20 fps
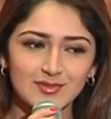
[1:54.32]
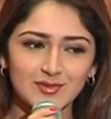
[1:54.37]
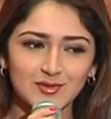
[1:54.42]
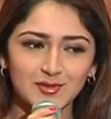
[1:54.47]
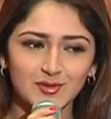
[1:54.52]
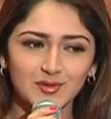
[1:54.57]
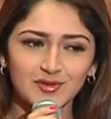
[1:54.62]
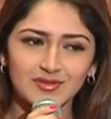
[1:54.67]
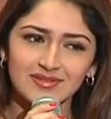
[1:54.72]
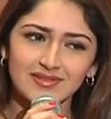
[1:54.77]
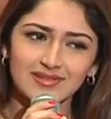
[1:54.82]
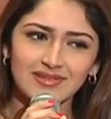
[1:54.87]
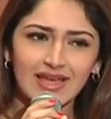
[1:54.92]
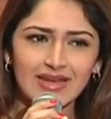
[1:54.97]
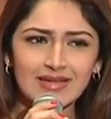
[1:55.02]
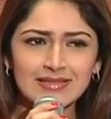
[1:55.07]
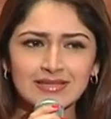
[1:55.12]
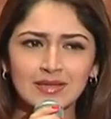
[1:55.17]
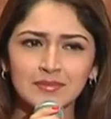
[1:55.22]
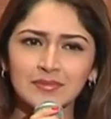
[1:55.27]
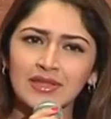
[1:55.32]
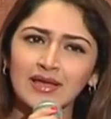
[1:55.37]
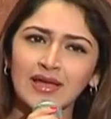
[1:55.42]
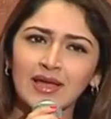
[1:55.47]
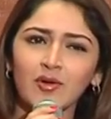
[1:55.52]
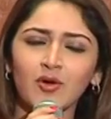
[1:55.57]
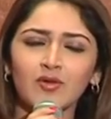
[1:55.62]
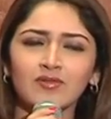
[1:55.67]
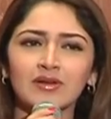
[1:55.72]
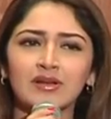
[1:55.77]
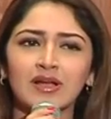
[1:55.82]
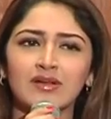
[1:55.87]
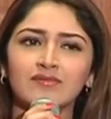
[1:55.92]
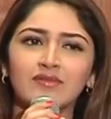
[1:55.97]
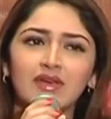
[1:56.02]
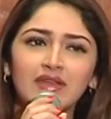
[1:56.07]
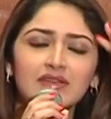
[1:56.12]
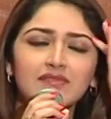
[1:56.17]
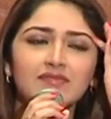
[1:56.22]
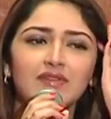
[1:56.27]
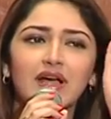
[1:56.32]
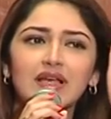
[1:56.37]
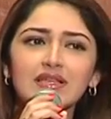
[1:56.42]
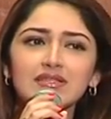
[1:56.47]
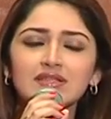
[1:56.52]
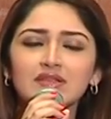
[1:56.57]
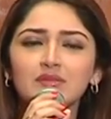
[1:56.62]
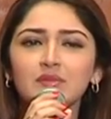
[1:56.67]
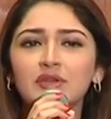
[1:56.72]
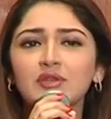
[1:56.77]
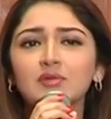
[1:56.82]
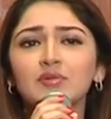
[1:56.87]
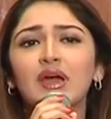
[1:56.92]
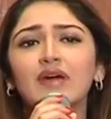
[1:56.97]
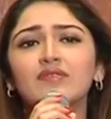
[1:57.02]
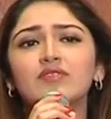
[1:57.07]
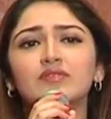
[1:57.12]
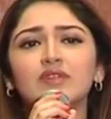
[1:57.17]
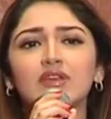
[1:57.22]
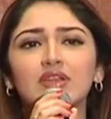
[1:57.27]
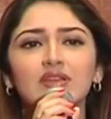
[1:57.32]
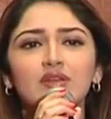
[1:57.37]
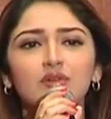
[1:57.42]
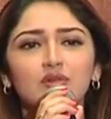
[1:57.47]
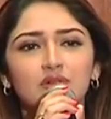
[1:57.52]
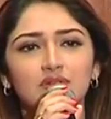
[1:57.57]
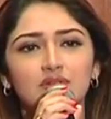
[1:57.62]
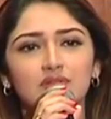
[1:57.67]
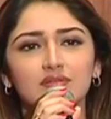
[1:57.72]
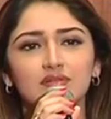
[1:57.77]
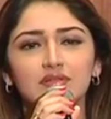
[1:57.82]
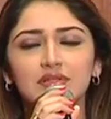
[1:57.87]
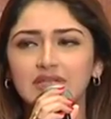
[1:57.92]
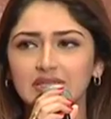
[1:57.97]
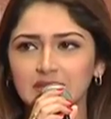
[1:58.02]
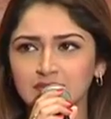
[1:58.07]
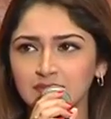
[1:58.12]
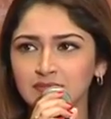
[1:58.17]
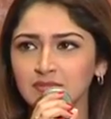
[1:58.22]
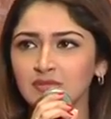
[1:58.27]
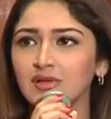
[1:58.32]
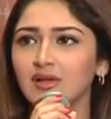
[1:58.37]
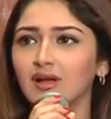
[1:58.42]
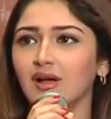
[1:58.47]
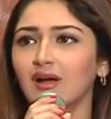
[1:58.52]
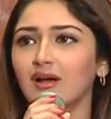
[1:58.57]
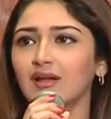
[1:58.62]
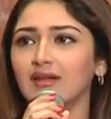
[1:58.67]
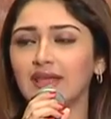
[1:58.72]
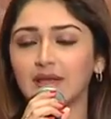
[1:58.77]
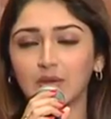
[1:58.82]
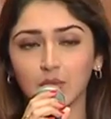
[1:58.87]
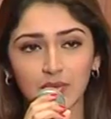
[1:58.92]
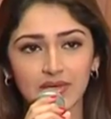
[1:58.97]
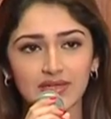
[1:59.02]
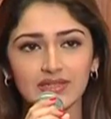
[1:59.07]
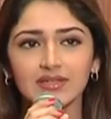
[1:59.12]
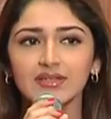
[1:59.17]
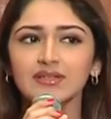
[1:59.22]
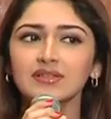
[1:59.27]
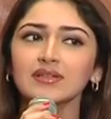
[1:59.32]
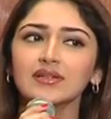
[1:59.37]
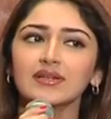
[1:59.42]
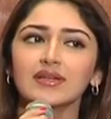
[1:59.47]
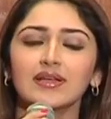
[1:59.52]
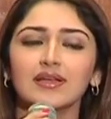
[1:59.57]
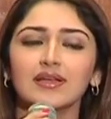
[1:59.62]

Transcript: So that is something I overcome very fast, and when you have a very good team like we did,